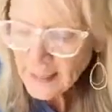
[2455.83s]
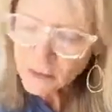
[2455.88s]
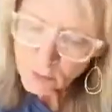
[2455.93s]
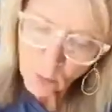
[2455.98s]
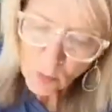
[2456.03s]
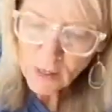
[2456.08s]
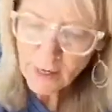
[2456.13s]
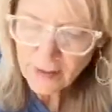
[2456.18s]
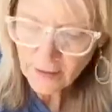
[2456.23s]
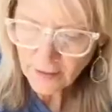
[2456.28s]

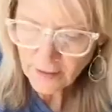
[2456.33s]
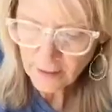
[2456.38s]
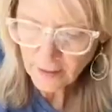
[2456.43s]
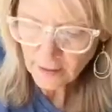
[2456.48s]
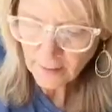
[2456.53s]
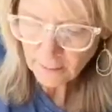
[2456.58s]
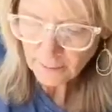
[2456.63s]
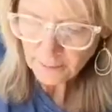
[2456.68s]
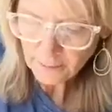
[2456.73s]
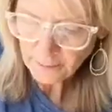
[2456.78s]
that's what I think.
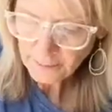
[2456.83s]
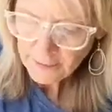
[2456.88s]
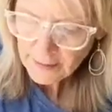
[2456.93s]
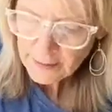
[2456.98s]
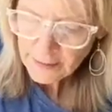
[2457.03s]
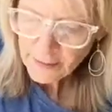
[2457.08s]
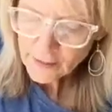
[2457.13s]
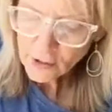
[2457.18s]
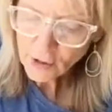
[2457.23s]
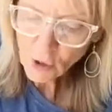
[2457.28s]

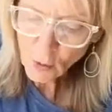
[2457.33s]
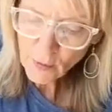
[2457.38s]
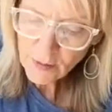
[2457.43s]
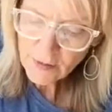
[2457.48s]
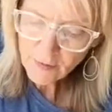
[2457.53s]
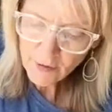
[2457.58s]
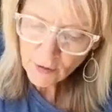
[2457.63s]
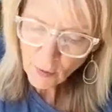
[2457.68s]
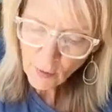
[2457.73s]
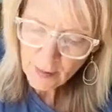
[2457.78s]

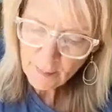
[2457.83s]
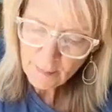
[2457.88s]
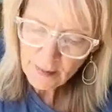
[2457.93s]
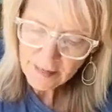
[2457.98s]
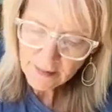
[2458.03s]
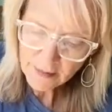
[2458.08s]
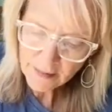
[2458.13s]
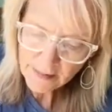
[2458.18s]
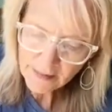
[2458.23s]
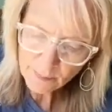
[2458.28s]
So even though
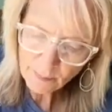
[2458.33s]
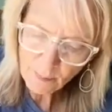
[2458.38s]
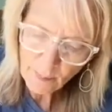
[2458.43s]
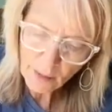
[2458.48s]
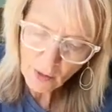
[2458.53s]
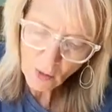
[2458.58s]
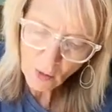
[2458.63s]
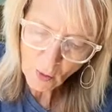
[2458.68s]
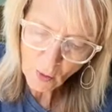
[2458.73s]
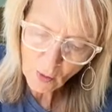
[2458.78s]
I made this
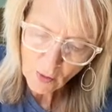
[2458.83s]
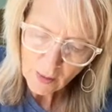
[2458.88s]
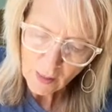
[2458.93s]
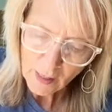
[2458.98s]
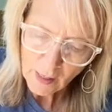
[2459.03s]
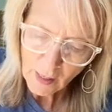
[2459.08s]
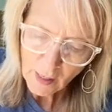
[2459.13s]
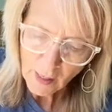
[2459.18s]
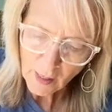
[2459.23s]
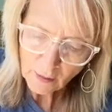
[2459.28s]
bow
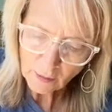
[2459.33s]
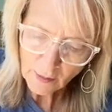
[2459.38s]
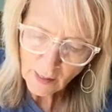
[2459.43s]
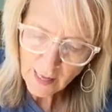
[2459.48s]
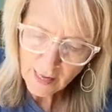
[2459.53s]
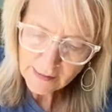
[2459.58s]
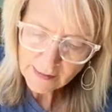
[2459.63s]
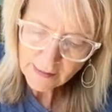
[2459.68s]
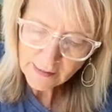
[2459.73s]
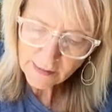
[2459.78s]
a
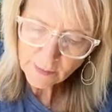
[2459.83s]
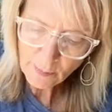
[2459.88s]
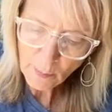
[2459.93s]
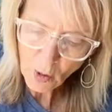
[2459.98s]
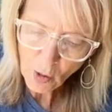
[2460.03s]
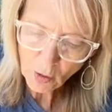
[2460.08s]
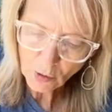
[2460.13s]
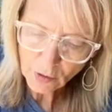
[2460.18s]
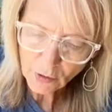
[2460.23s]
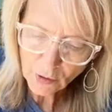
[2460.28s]
lot
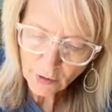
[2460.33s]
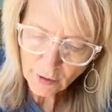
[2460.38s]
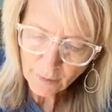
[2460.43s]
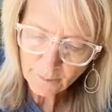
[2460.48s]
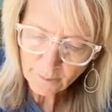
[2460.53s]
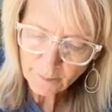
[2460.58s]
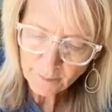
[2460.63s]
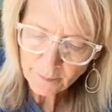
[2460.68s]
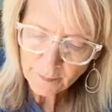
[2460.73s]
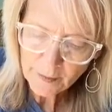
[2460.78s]

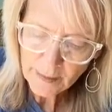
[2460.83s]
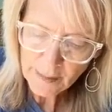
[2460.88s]
smaller,